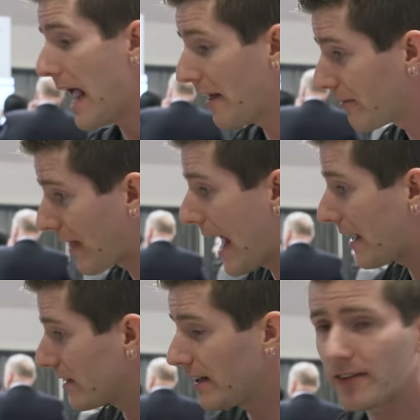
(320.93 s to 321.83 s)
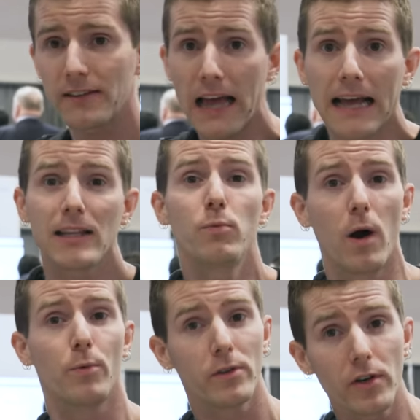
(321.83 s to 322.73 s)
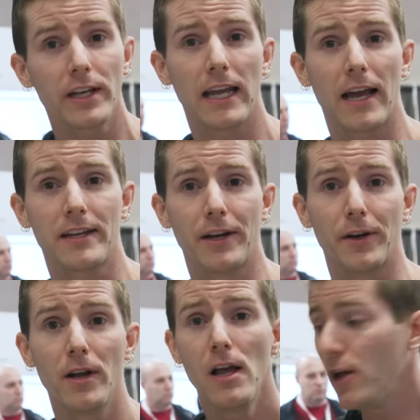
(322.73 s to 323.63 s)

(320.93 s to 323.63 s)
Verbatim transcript: And that is exactly what we're looking at here.